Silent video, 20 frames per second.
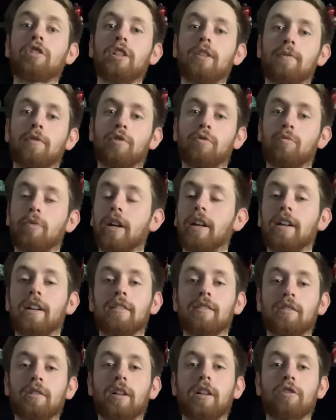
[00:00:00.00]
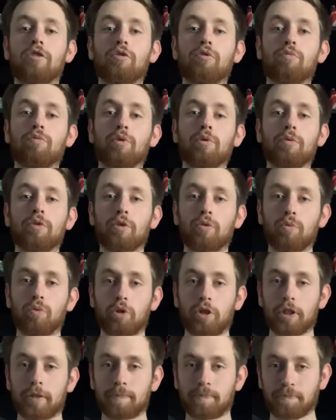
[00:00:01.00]
if it's wet, because it'll actually ruin the
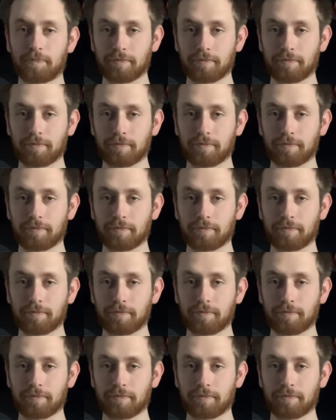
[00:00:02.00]
wood.